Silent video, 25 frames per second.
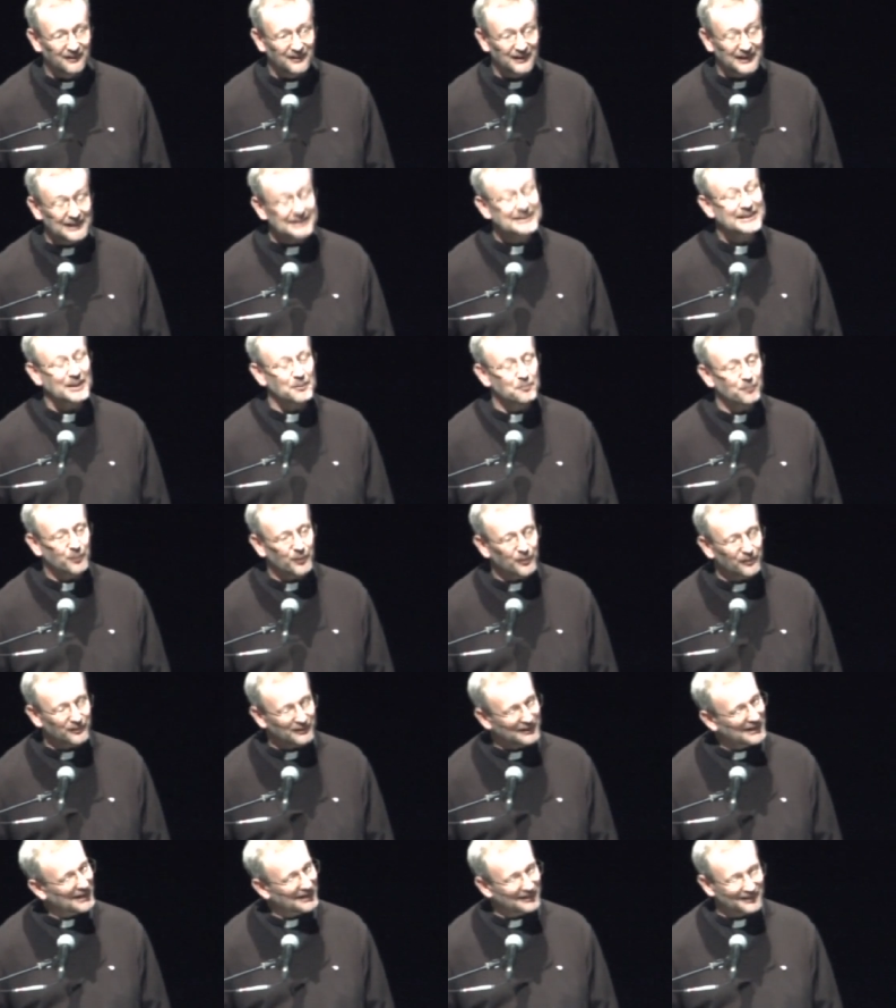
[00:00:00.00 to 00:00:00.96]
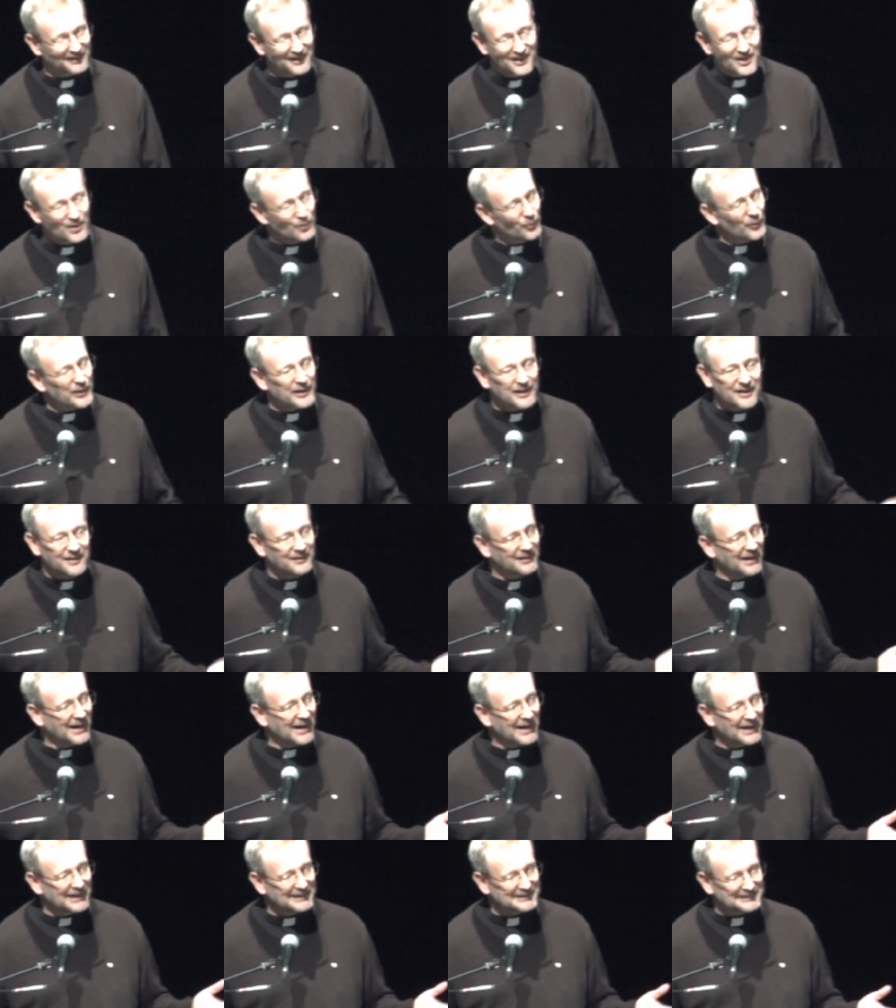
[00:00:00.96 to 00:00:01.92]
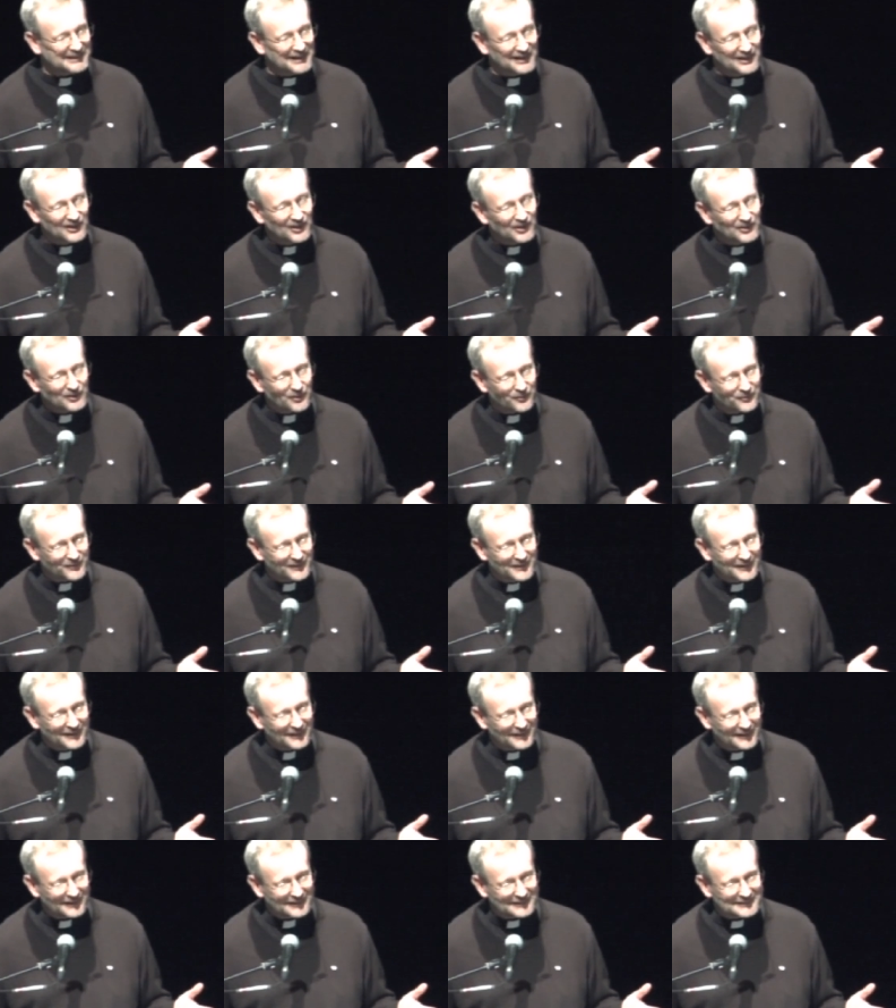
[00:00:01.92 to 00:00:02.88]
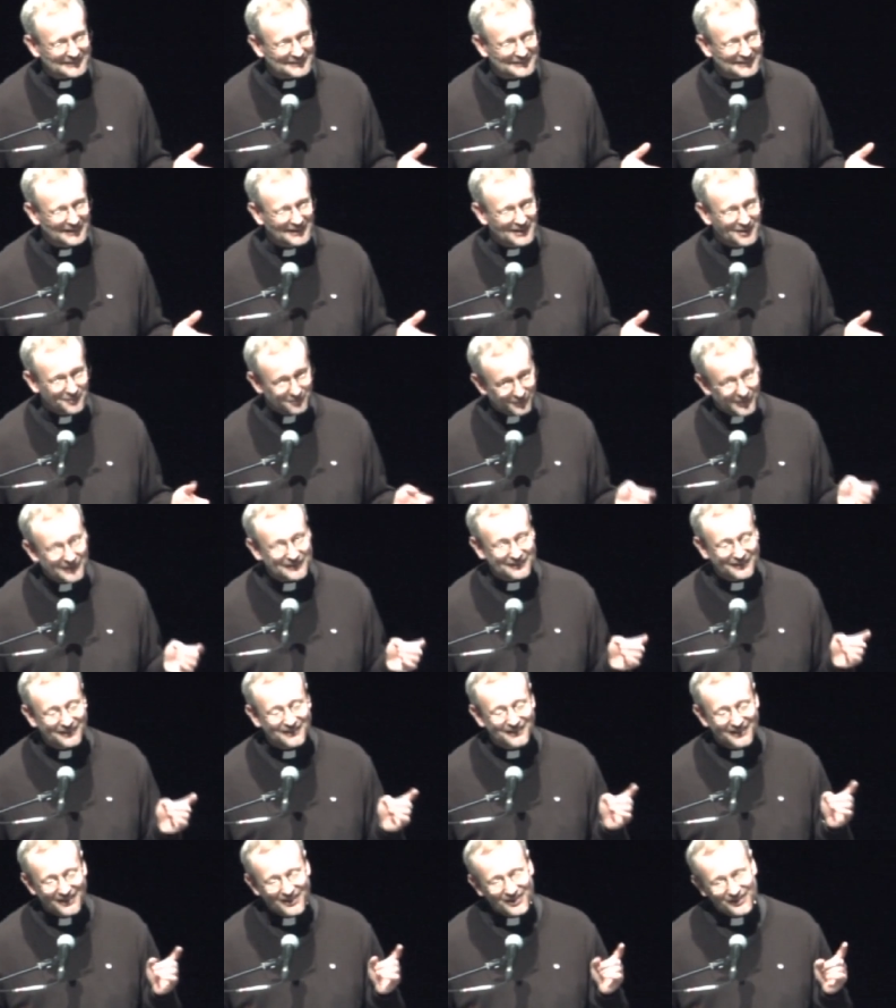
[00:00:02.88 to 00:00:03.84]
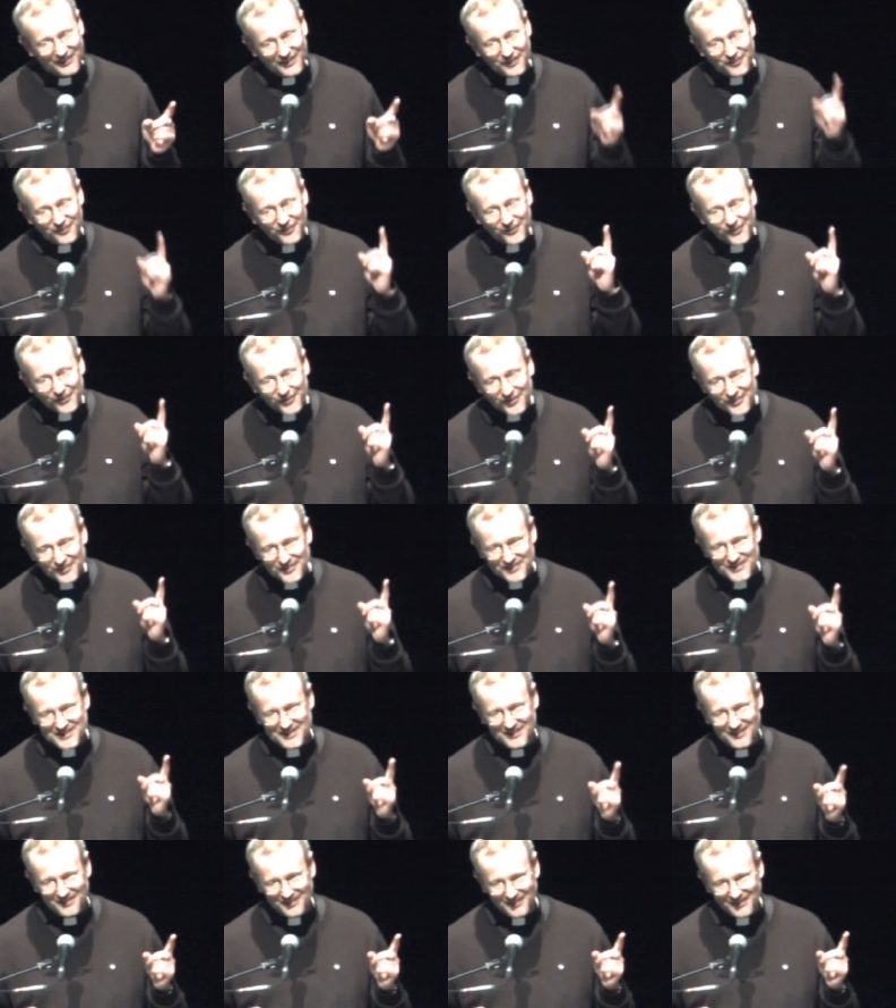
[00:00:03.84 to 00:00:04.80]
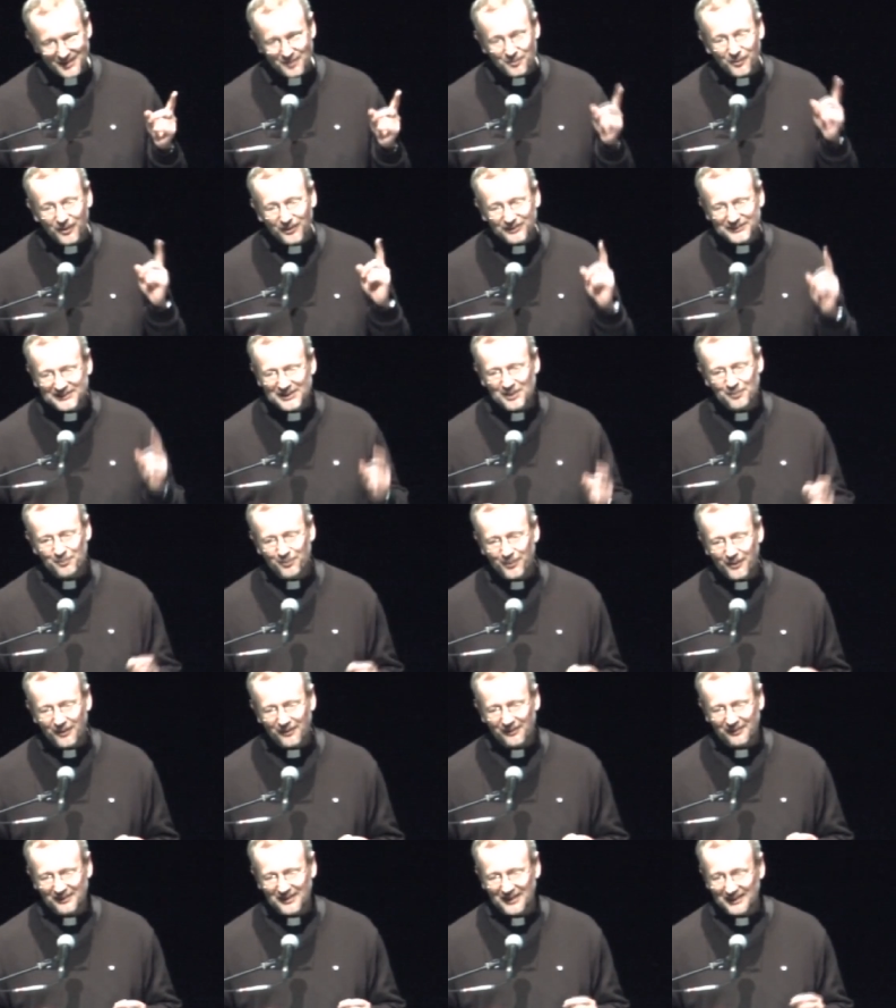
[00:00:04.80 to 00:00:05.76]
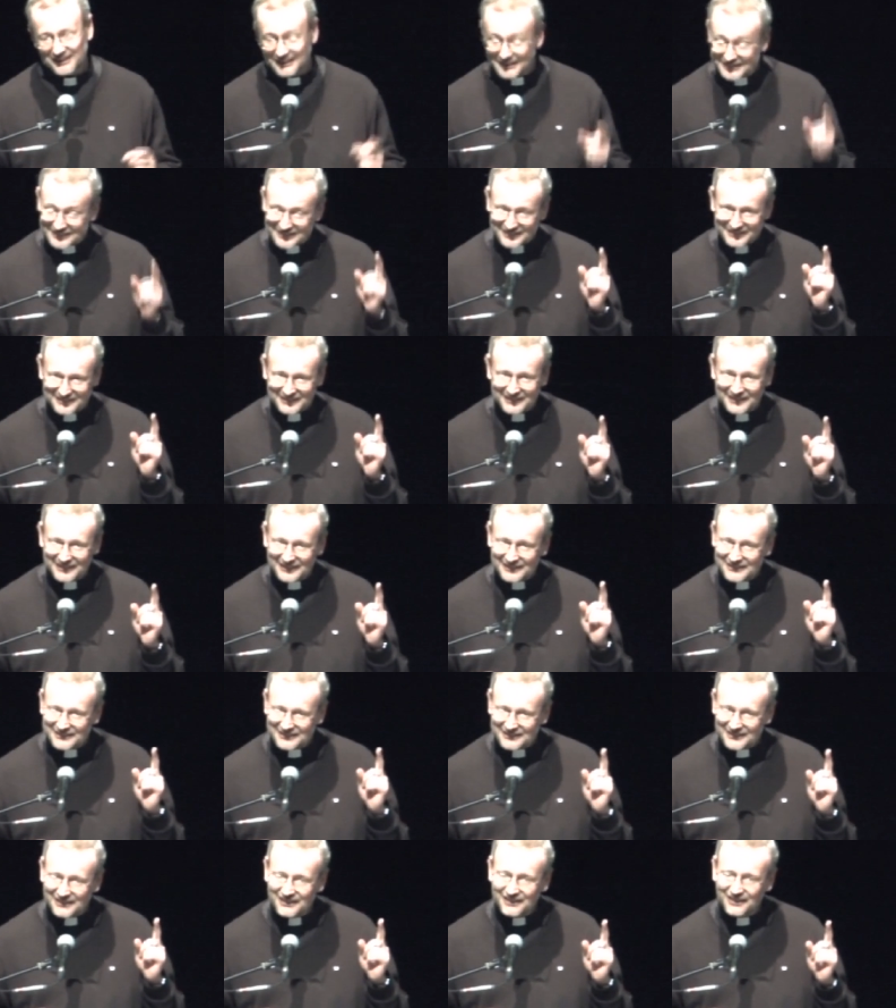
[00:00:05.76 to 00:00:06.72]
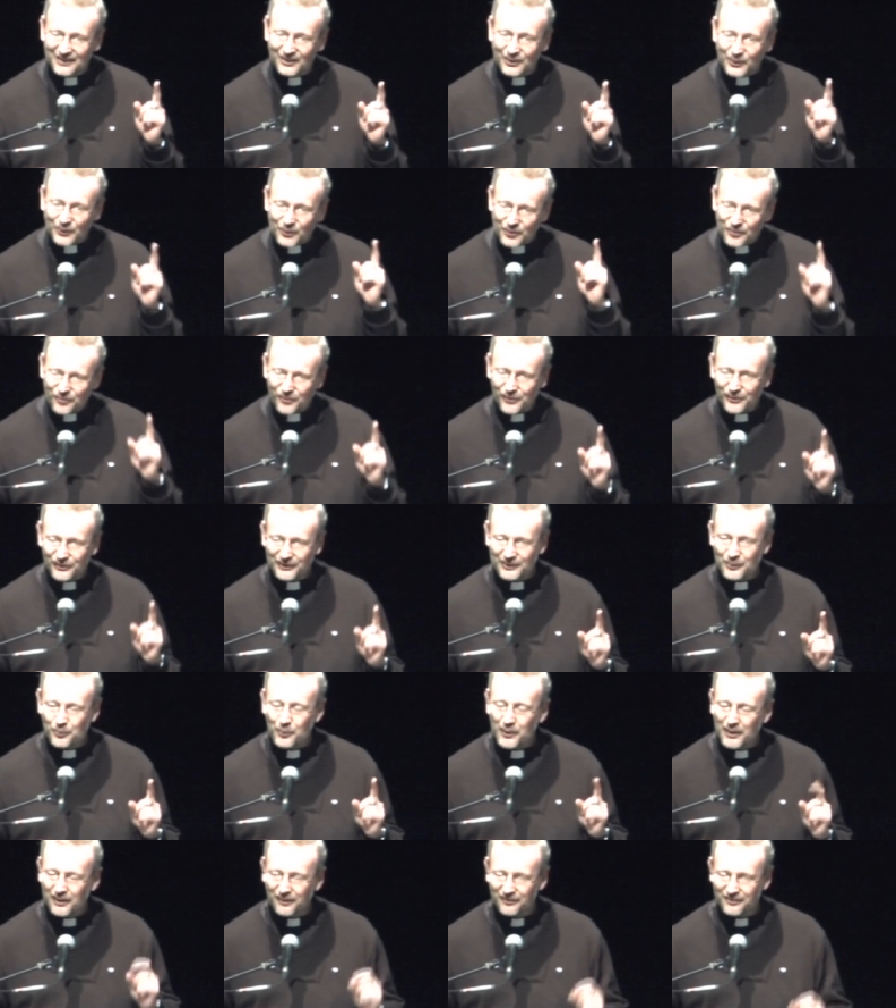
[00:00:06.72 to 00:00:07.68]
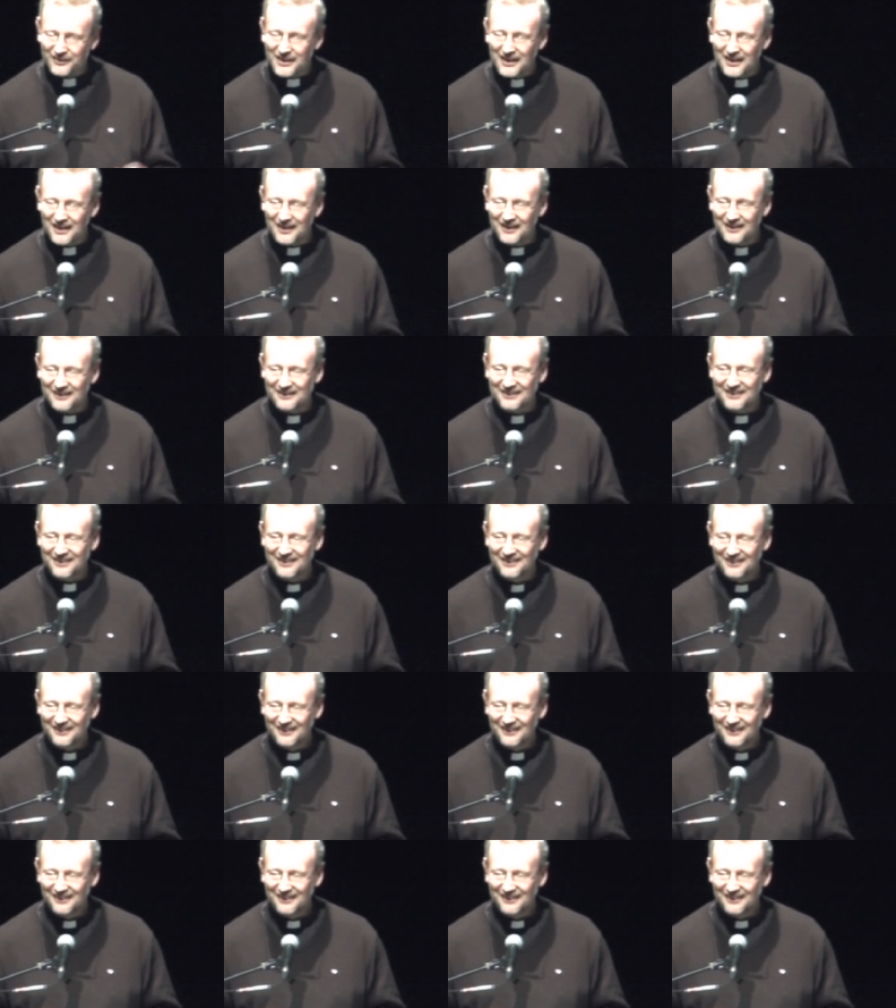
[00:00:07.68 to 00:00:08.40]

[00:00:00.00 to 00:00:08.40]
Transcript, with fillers: It's important. We can ask a lot of things, but the first, the most important is, is uh, look for the will of God.